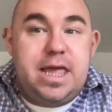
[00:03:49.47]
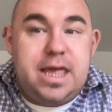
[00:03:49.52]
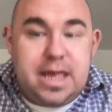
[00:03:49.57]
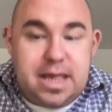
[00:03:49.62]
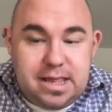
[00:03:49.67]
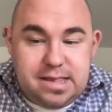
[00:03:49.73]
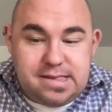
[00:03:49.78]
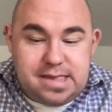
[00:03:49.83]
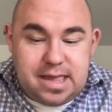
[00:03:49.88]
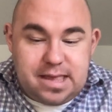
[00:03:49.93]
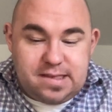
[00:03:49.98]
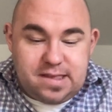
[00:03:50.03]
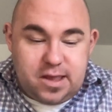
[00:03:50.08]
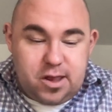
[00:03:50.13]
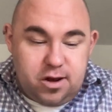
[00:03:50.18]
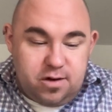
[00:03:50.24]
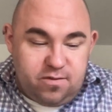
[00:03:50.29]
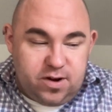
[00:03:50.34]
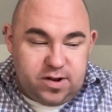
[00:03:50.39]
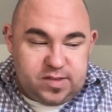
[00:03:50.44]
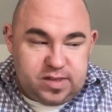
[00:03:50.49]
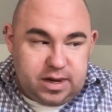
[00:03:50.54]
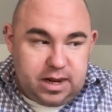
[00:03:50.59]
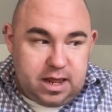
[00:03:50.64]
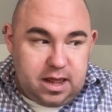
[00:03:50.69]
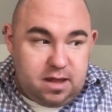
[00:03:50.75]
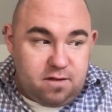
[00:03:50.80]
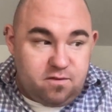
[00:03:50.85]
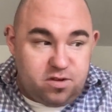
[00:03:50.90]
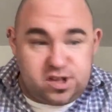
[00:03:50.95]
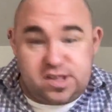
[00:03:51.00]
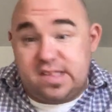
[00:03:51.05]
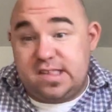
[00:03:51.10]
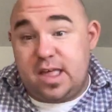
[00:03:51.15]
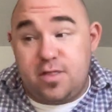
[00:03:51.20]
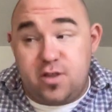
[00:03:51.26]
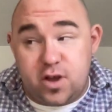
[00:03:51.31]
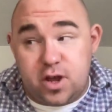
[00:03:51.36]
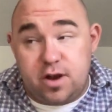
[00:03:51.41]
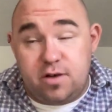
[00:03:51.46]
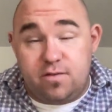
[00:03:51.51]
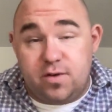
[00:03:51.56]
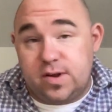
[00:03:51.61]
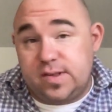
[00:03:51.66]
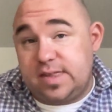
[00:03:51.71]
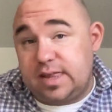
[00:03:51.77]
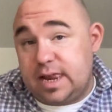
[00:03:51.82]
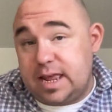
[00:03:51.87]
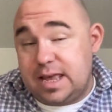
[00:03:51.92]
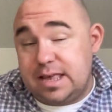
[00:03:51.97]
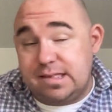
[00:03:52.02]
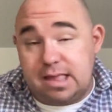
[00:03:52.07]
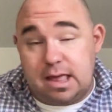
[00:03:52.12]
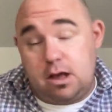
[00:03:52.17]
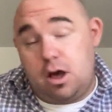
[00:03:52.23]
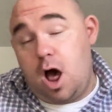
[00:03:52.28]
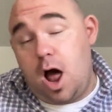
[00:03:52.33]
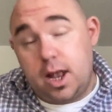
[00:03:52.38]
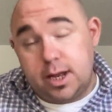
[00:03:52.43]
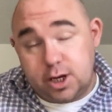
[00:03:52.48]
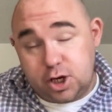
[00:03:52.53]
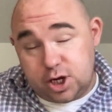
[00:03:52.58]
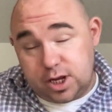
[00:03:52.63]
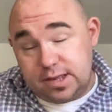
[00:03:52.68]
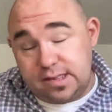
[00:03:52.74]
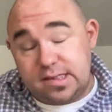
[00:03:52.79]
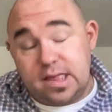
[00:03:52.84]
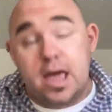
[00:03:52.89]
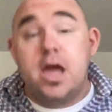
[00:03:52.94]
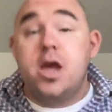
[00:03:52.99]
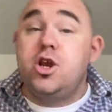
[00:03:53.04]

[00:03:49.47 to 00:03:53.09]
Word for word: easy as a university versus other universities and colleges